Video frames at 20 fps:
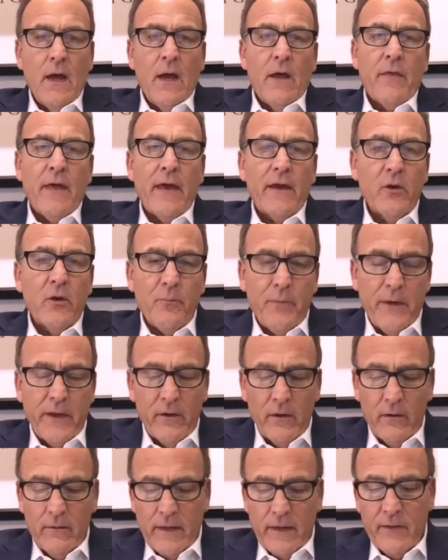Thank you,
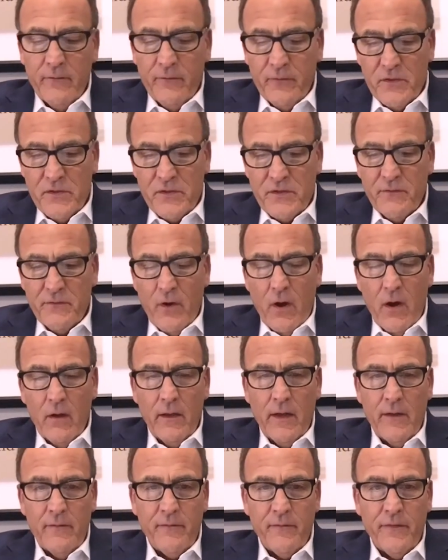Peter. And first of all,
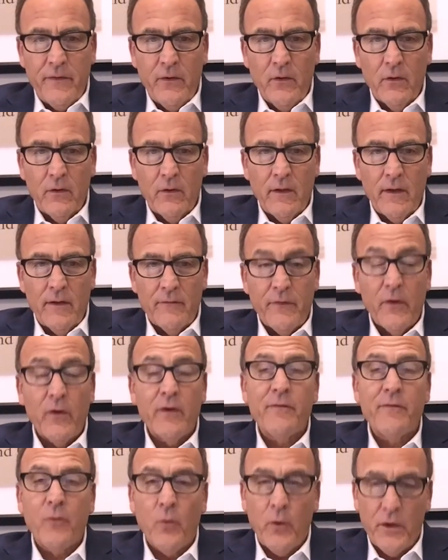I feel
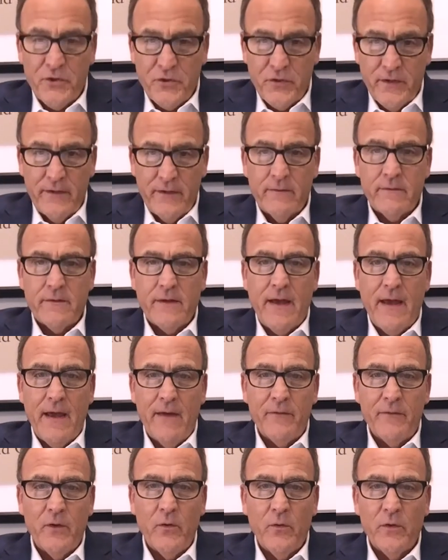very fortunate to
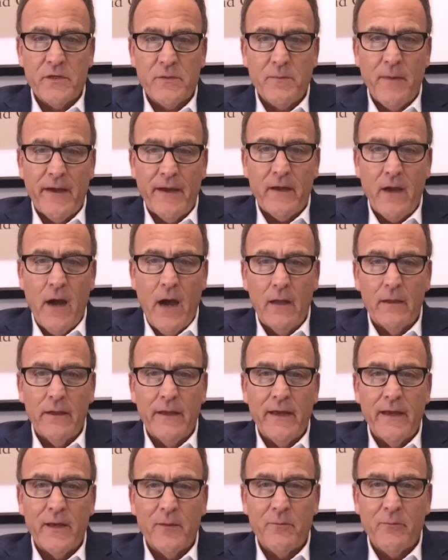have you as my
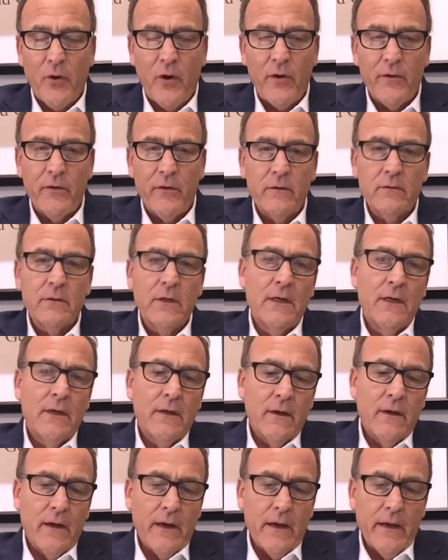colleague and partner
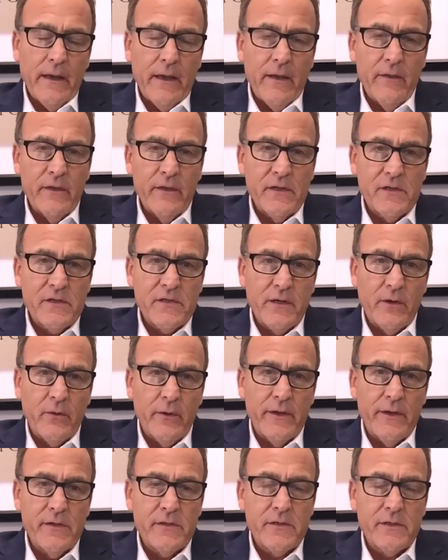in this
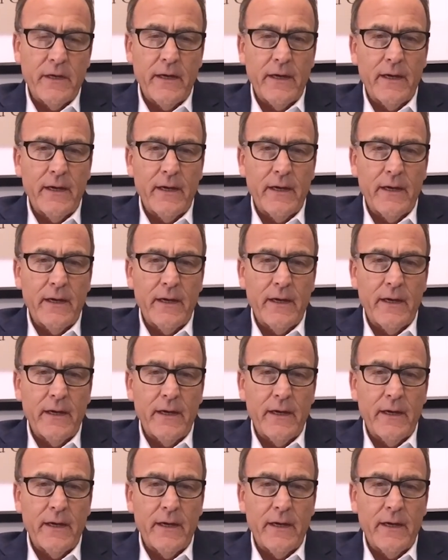series.